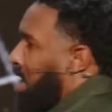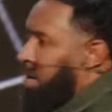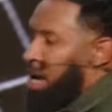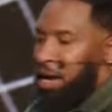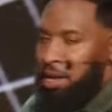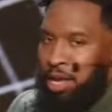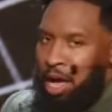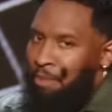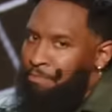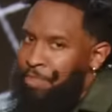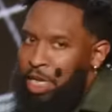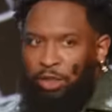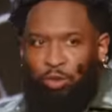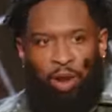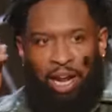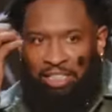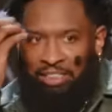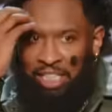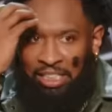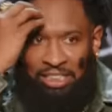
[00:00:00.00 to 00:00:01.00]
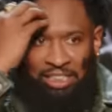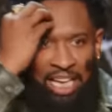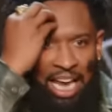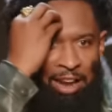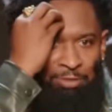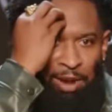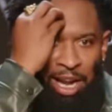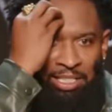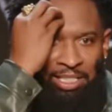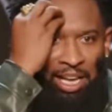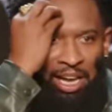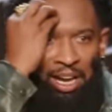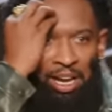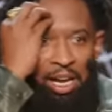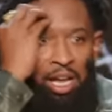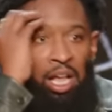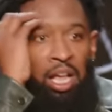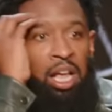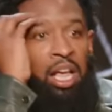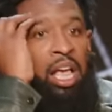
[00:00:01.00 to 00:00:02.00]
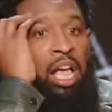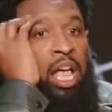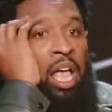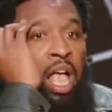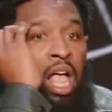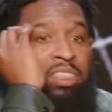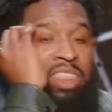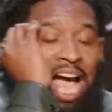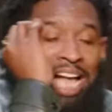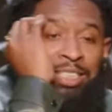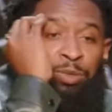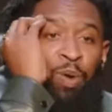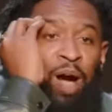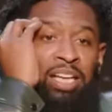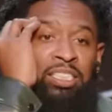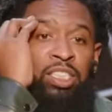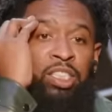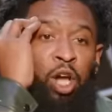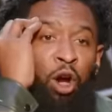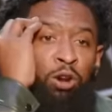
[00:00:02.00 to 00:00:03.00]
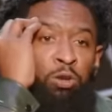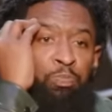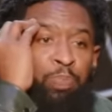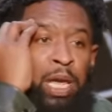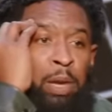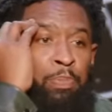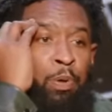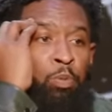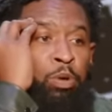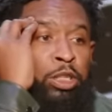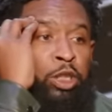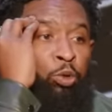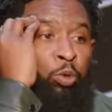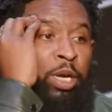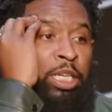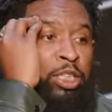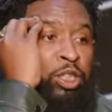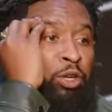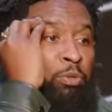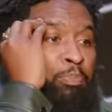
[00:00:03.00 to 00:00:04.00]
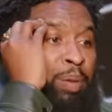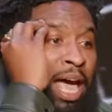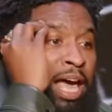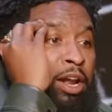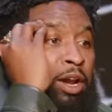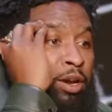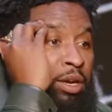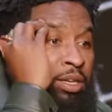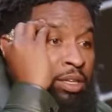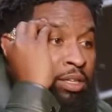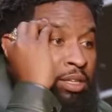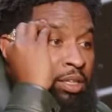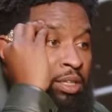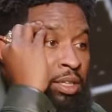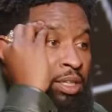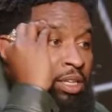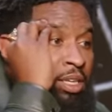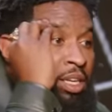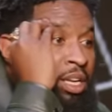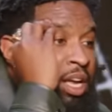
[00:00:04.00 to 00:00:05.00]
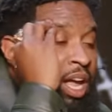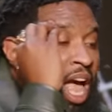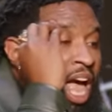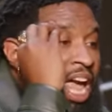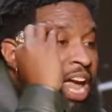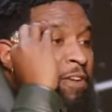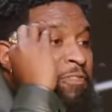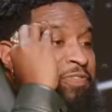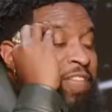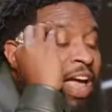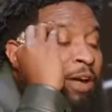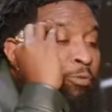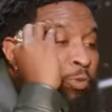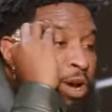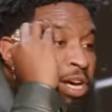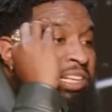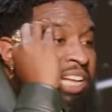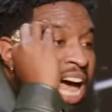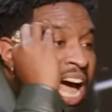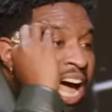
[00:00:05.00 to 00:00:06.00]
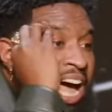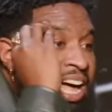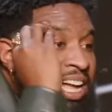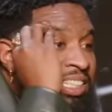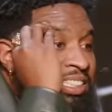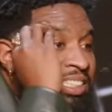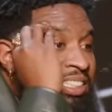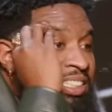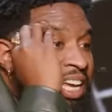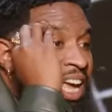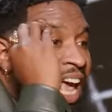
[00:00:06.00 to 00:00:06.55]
y'all, y'all miss what I just said right there. That's why certain people would treat you better if they realize